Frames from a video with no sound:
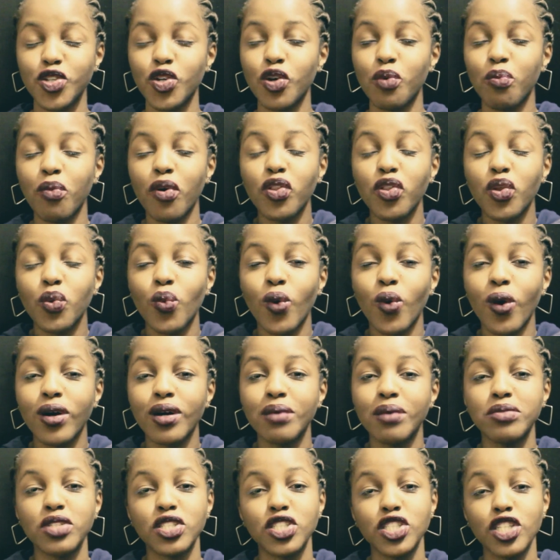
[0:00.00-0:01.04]
You're more than
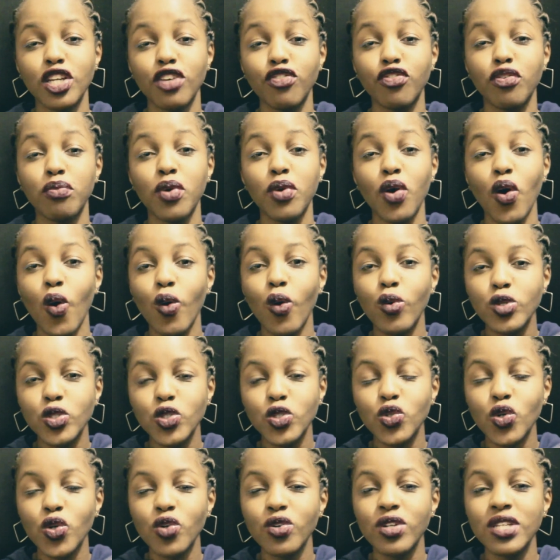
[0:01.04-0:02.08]
welcome to share from your own
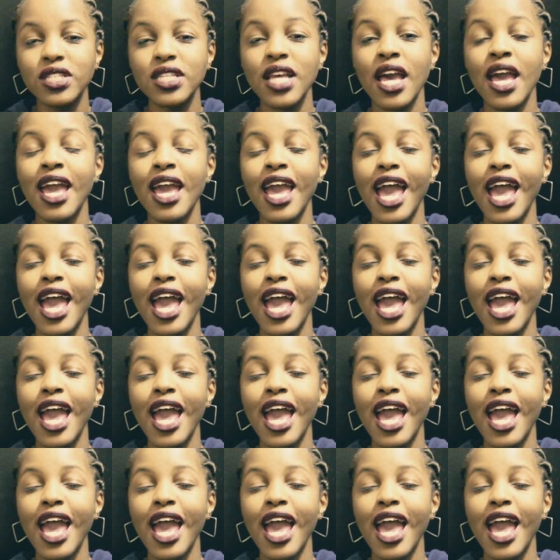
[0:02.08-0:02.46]
stories,